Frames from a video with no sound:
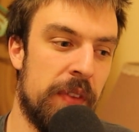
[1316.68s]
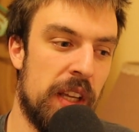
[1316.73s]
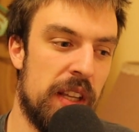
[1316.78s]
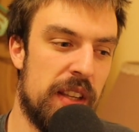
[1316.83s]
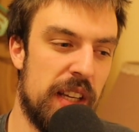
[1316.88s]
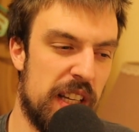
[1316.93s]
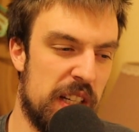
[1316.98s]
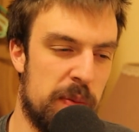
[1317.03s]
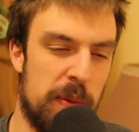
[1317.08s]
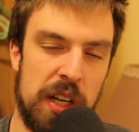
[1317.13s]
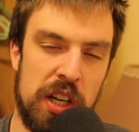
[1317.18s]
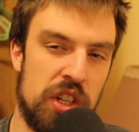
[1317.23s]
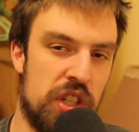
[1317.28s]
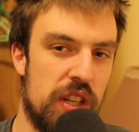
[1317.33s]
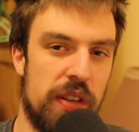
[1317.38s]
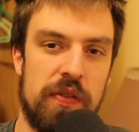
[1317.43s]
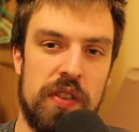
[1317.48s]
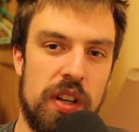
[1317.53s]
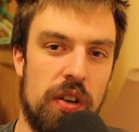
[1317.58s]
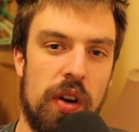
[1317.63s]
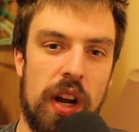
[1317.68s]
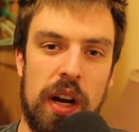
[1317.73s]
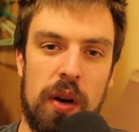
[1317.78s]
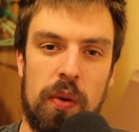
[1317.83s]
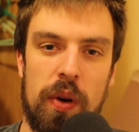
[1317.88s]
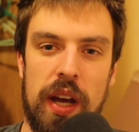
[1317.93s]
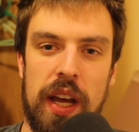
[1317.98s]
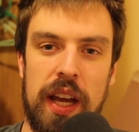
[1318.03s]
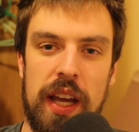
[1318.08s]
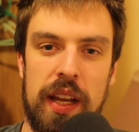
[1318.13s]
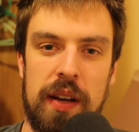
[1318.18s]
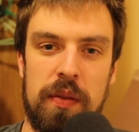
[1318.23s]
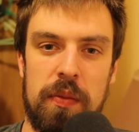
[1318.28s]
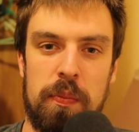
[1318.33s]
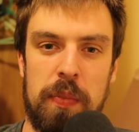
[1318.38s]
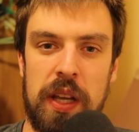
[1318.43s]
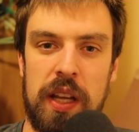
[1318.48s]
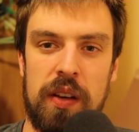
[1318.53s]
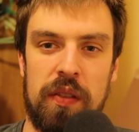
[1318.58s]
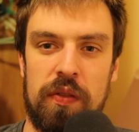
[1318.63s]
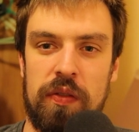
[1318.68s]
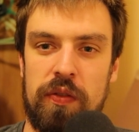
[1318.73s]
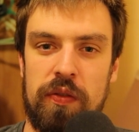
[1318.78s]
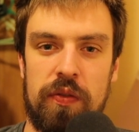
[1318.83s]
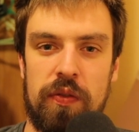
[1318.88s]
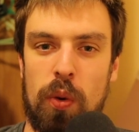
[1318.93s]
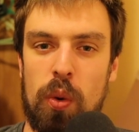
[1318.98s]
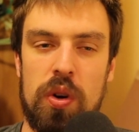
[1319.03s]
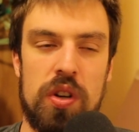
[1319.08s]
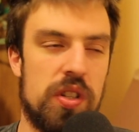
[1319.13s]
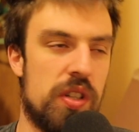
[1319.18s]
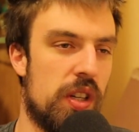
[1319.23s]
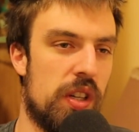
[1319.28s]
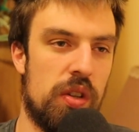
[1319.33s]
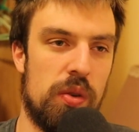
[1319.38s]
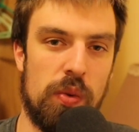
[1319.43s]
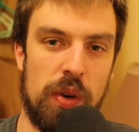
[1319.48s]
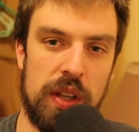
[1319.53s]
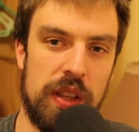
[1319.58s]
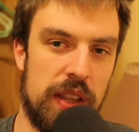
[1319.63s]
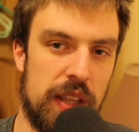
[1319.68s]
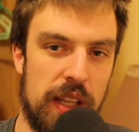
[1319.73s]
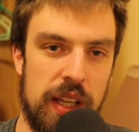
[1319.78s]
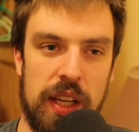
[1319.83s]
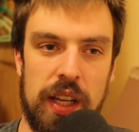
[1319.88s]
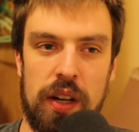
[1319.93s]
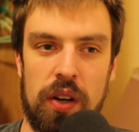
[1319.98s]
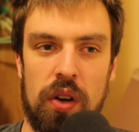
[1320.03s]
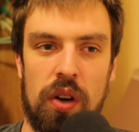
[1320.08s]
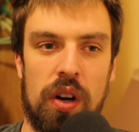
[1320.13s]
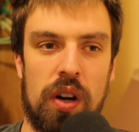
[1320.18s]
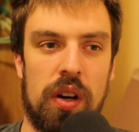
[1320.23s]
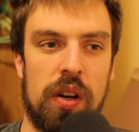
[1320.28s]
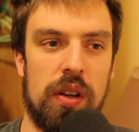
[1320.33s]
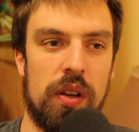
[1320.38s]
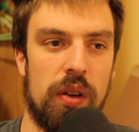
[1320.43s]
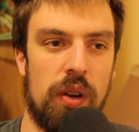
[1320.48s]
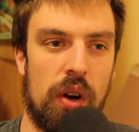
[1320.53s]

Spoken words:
things being shifted right away and being forced to do one thing or